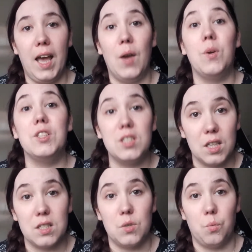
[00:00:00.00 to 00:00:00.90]
how it
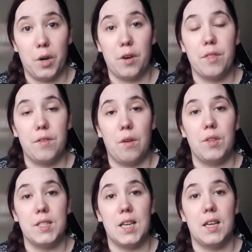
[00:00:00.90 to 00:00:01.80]
does wear throughout
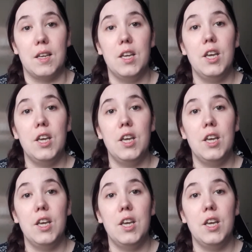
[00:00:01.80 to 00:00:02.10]
the day.